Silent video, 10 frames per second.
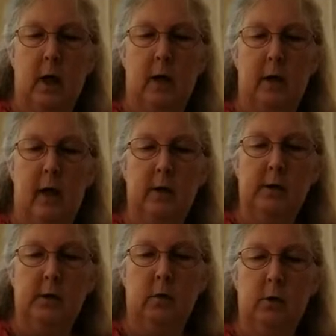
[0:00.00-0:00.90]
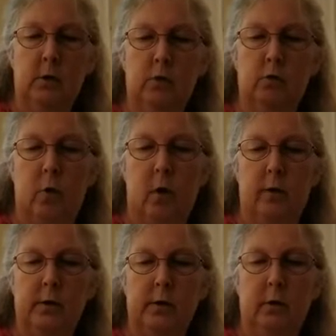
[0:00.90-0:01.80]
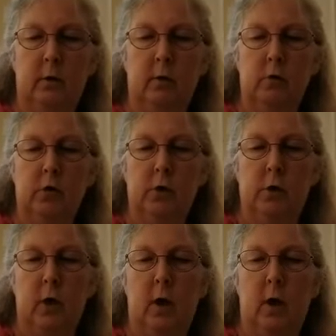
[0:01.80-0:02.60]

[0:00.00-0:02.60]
and that is going to draw the solution